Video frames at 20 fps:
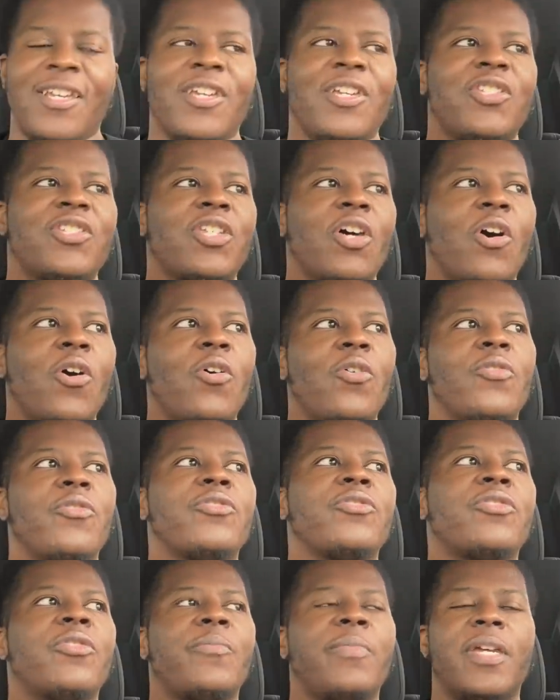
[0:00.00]
So
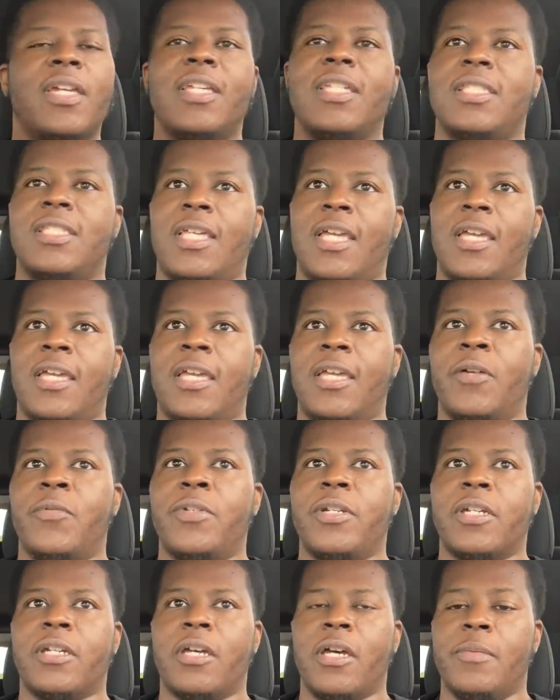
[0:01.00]
the biggest thing when
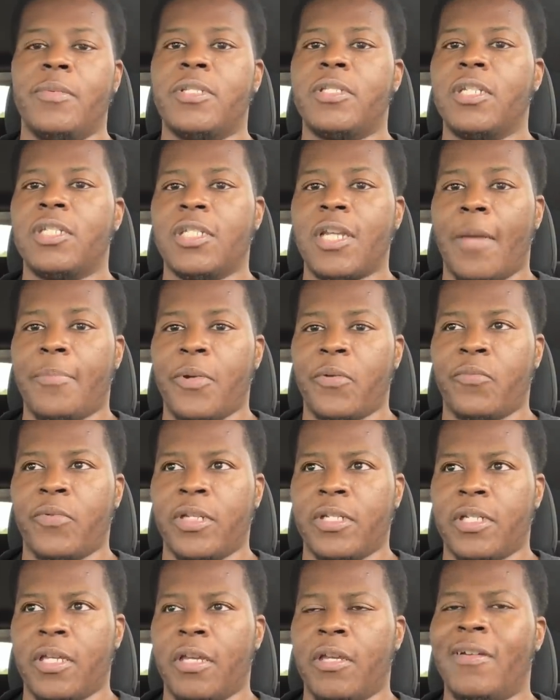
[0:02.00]
it comes to shopping
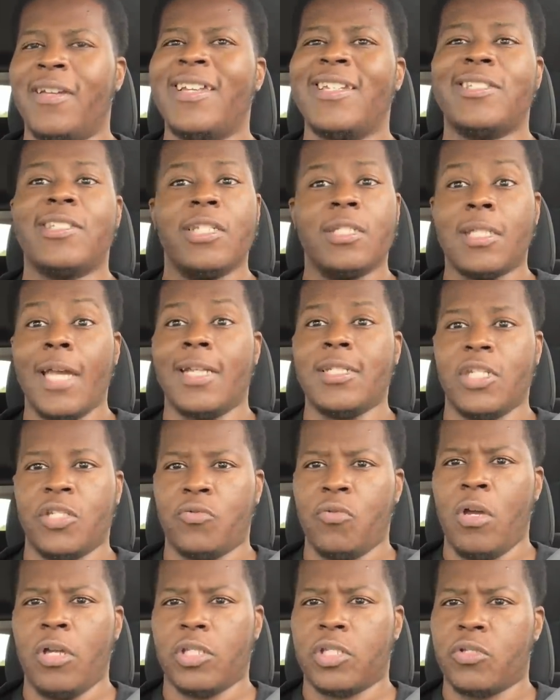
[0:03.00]
retail is just like the
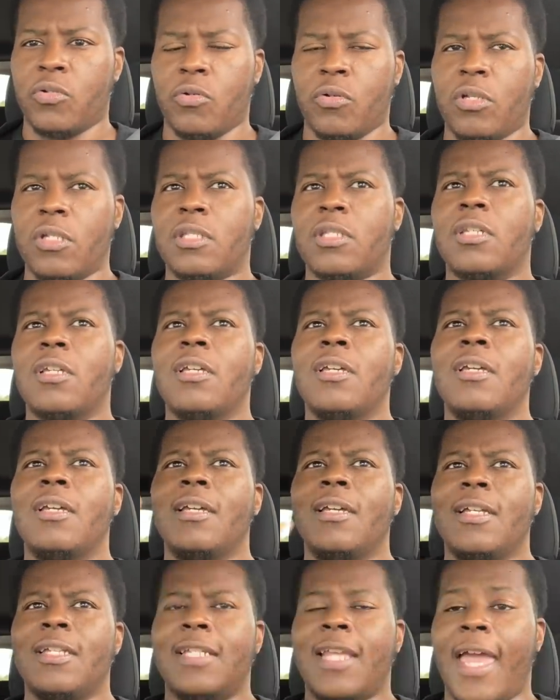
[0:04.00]
drugstores,
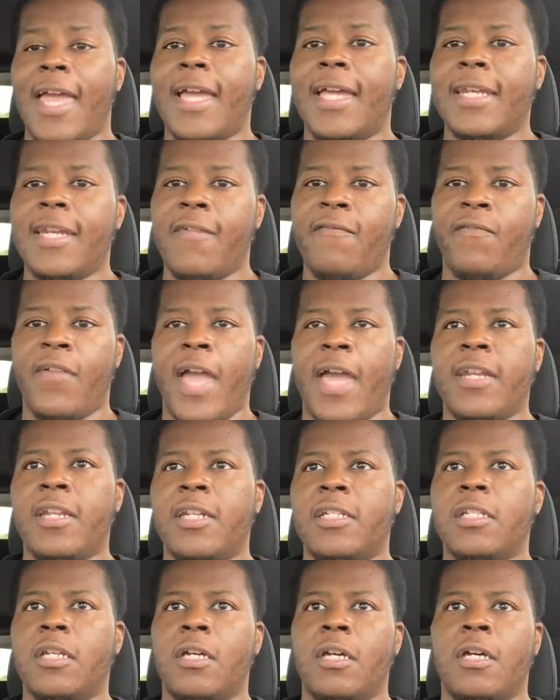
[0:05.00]
taking
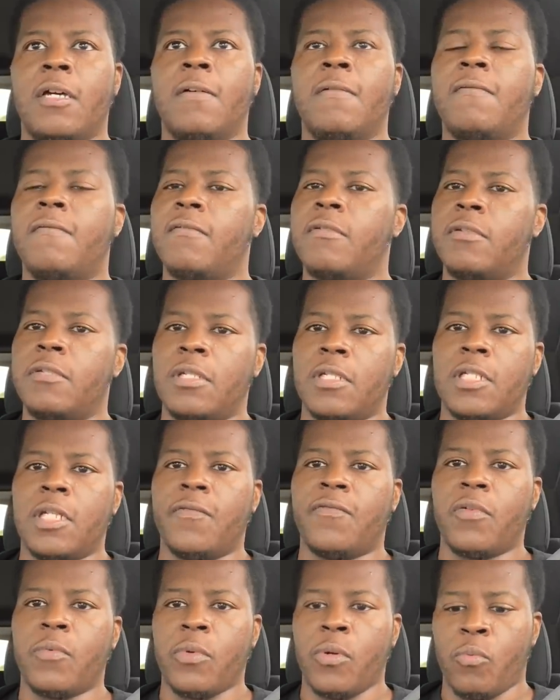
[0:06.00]
advantage of the
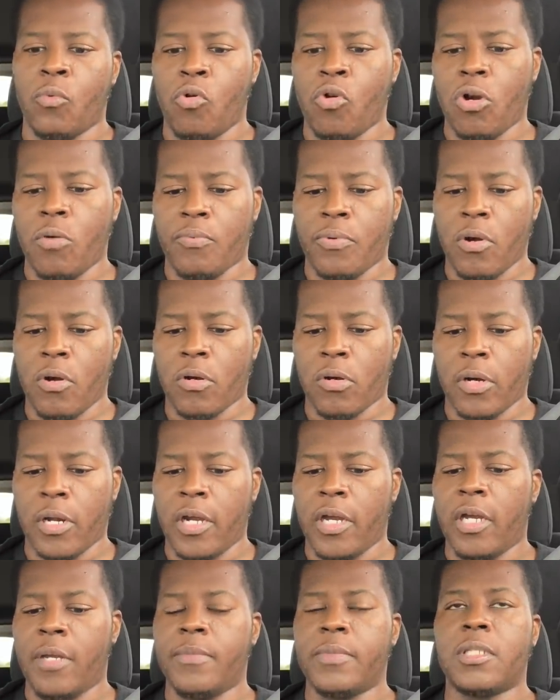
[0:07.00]
different reward
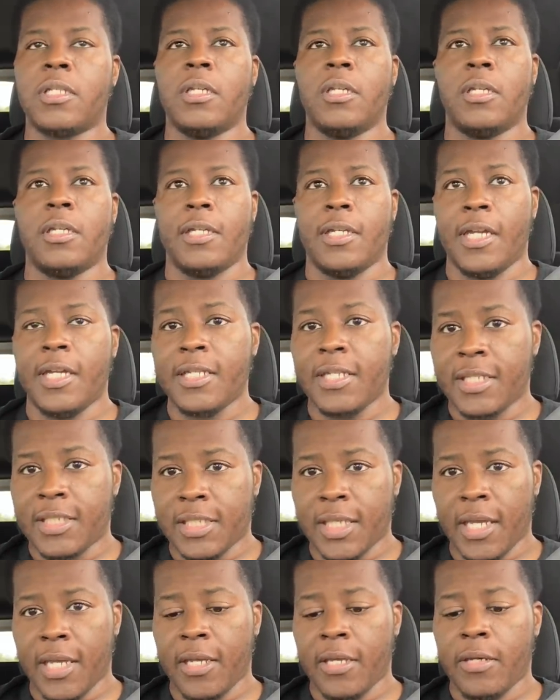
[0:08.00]
programs in the
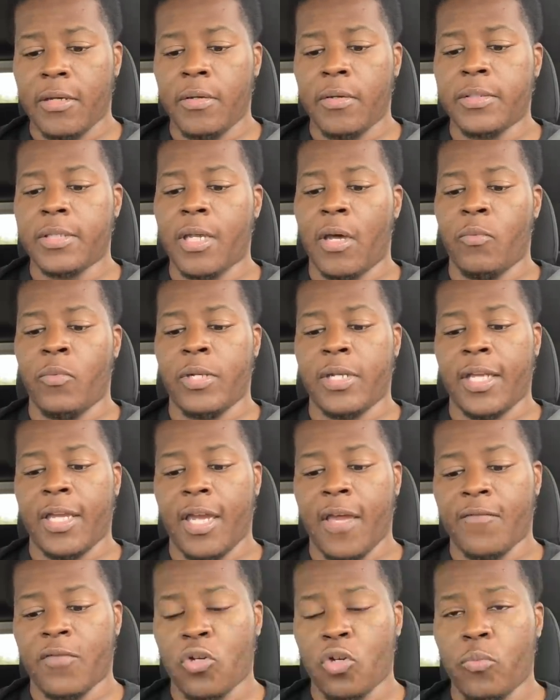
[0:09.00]
sales or when they
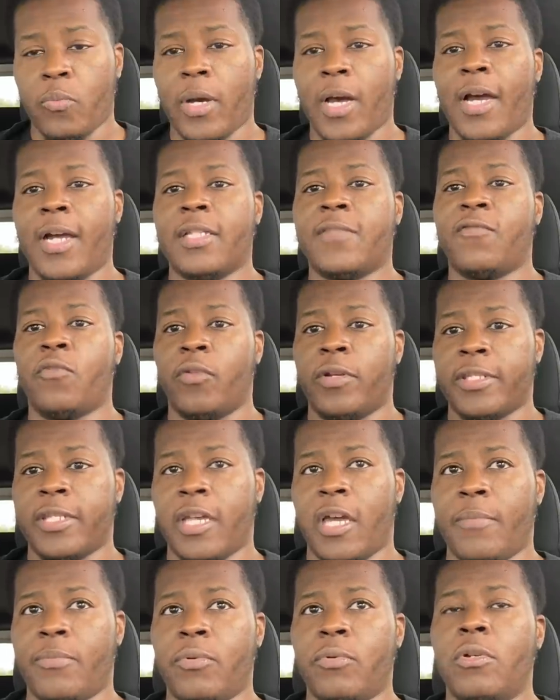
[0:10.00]
have coupons. For
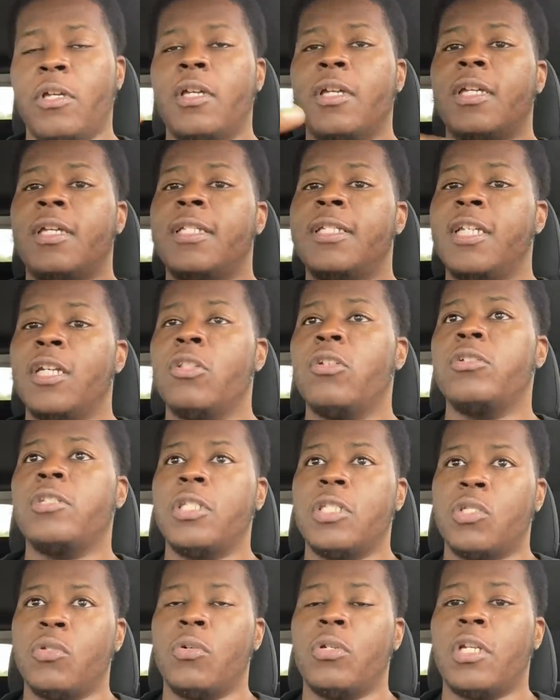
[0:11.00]
example, Dillard's is
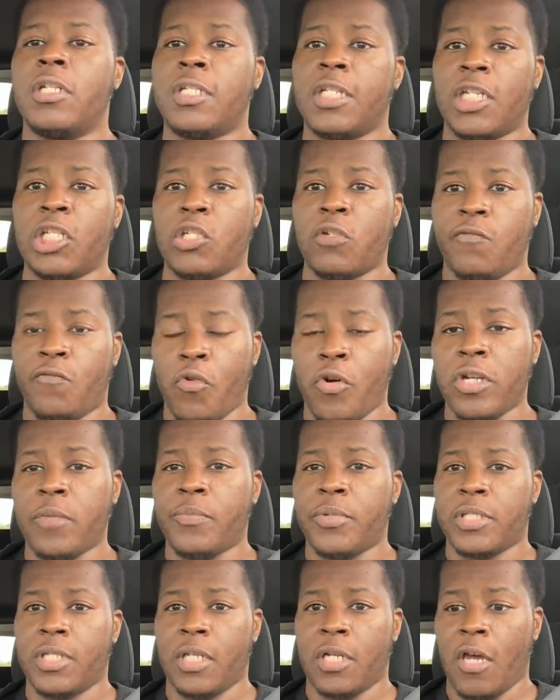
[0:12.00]
doing additional forty
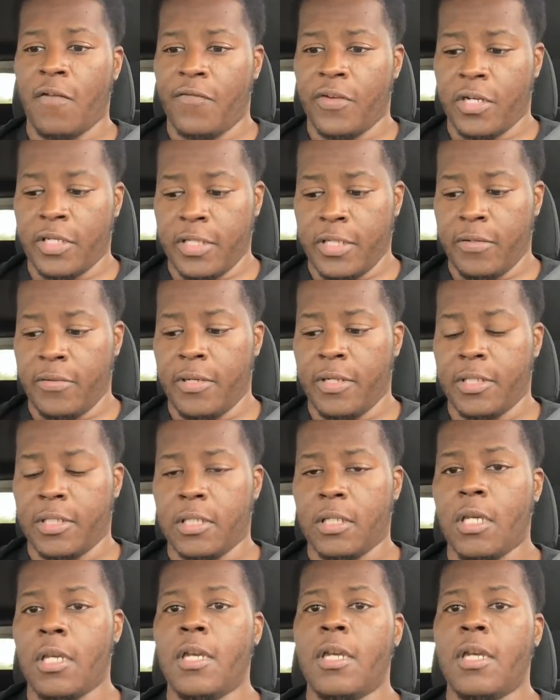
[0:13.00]
percent off of clearance.